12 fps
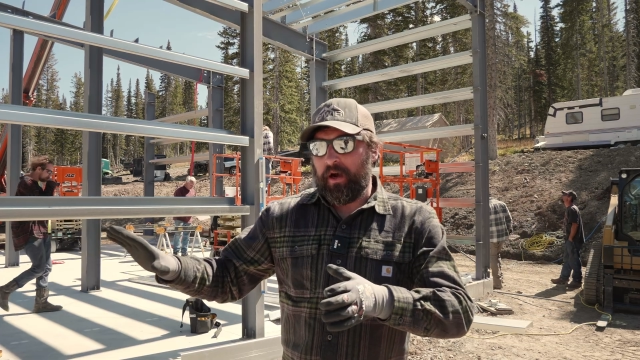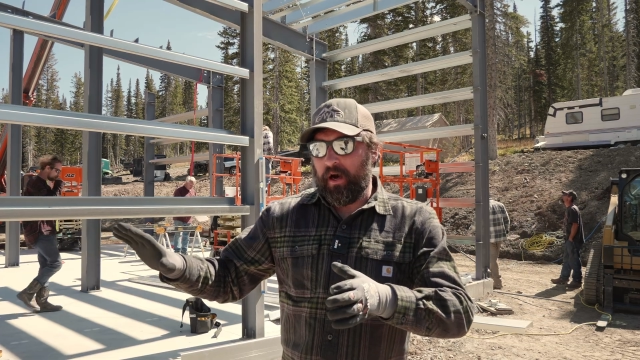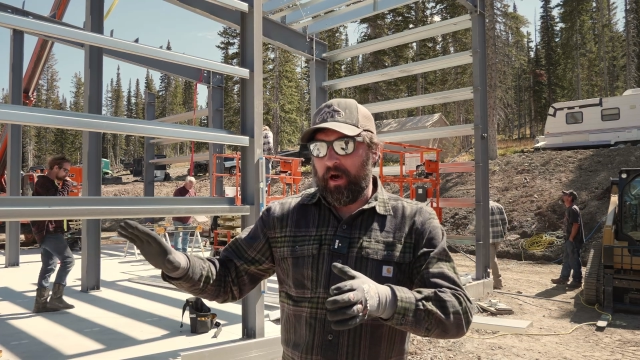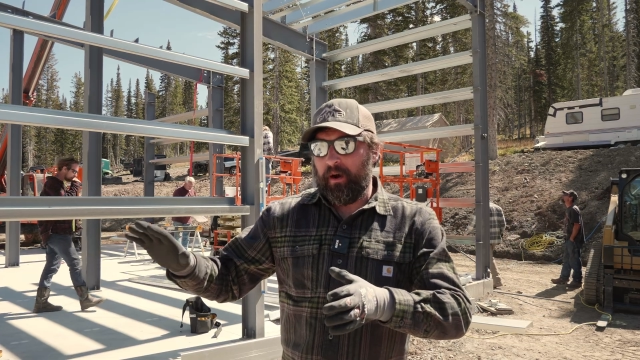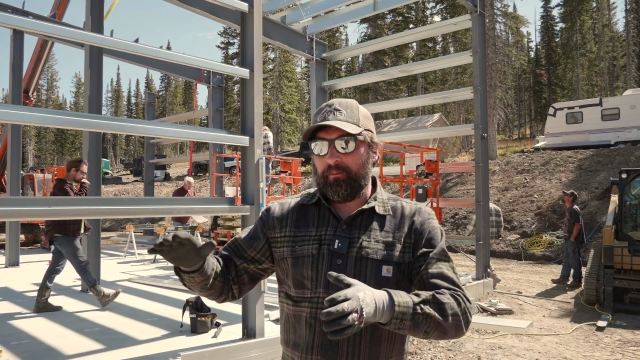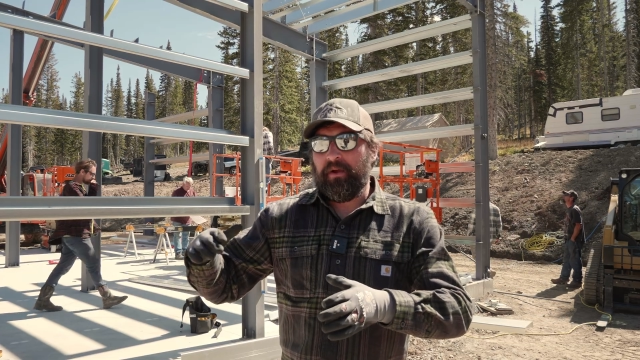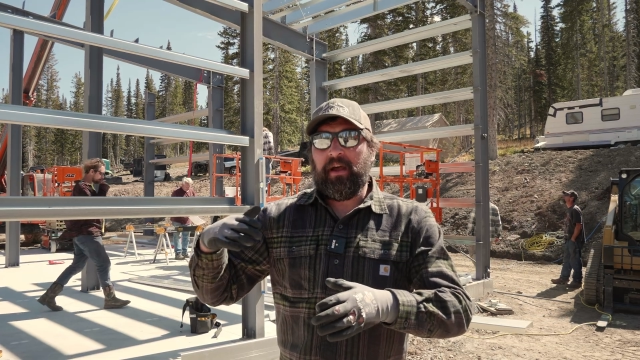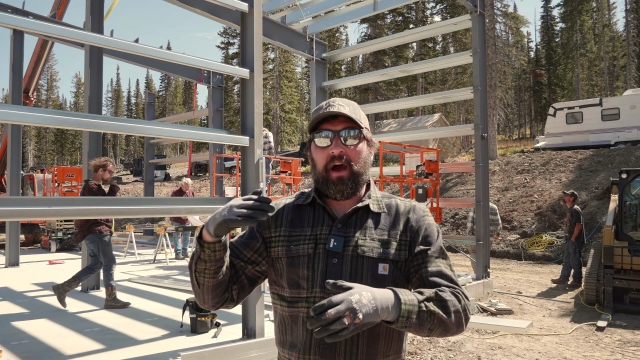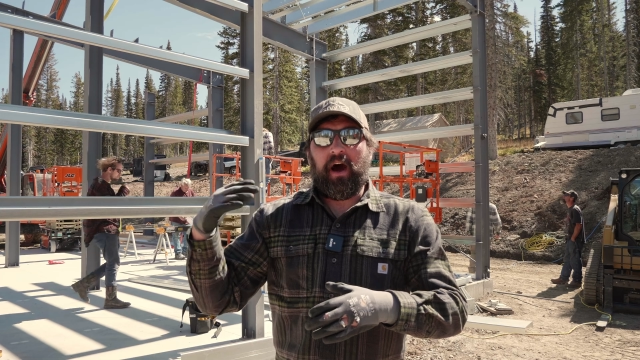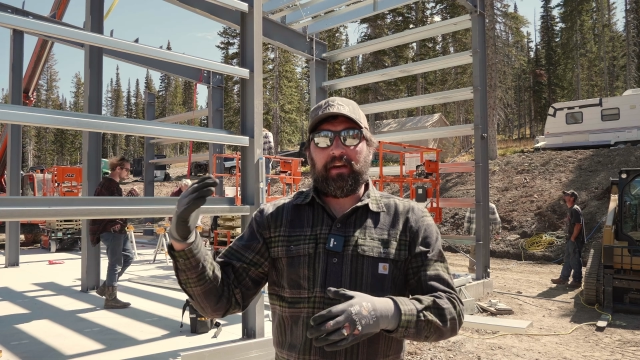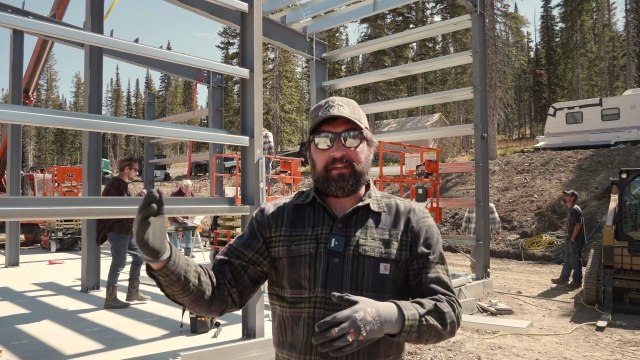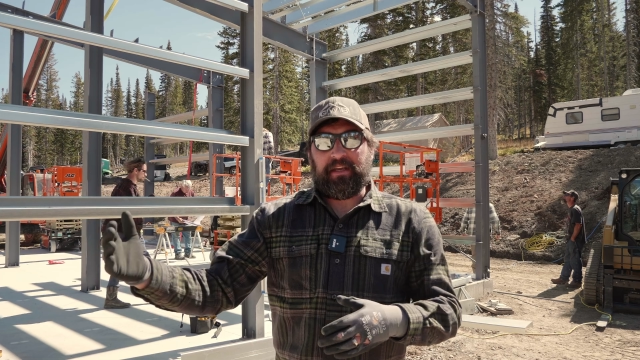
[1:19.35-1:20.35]
on
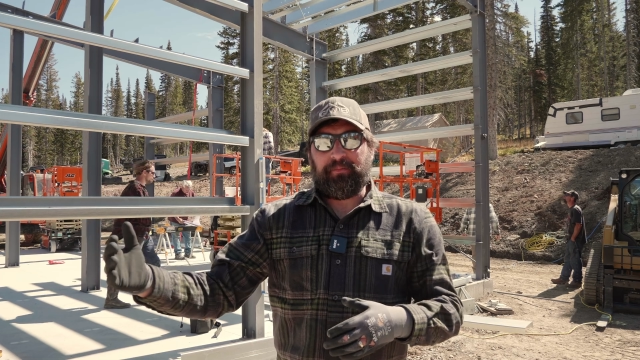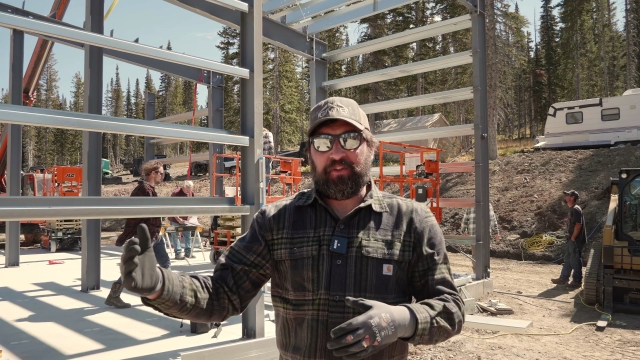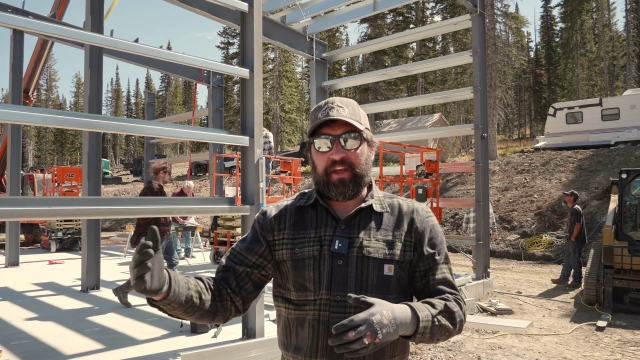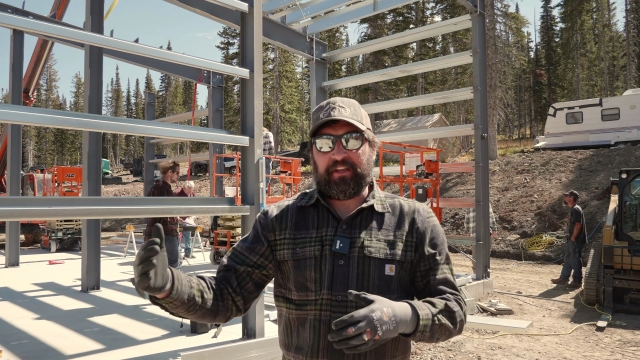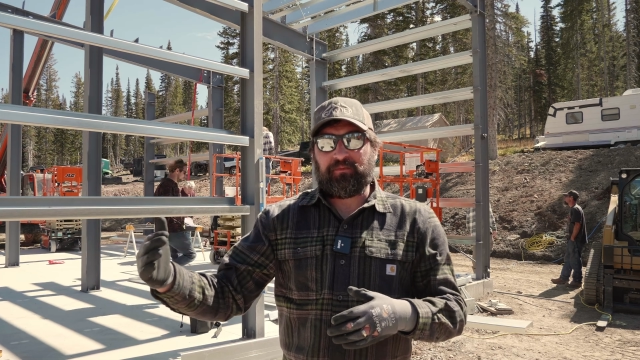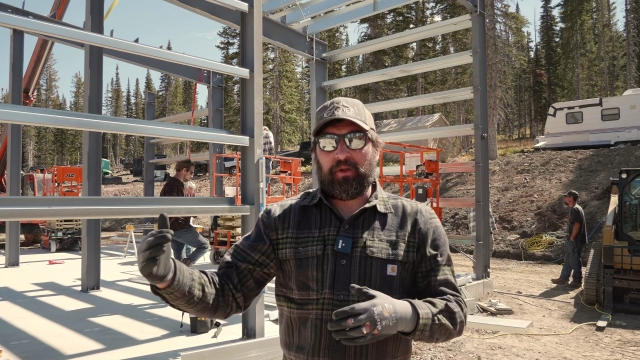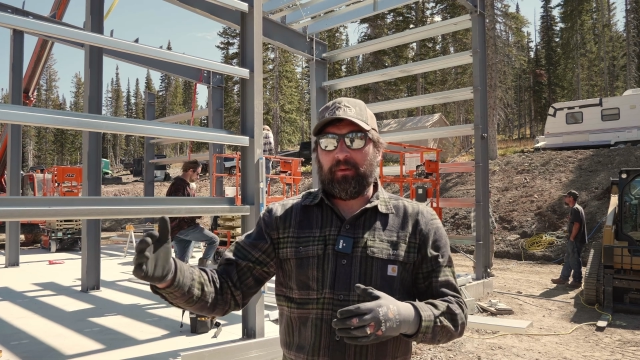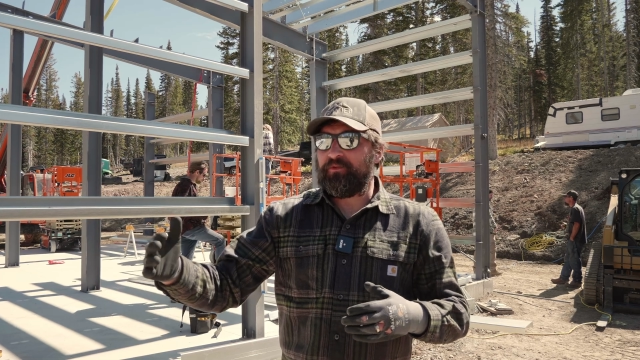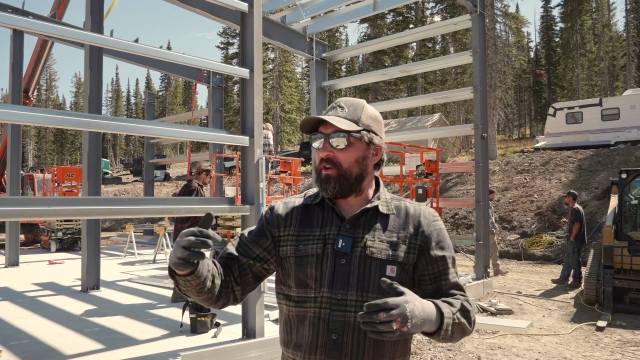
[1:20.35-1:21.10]
keeping things plumbed.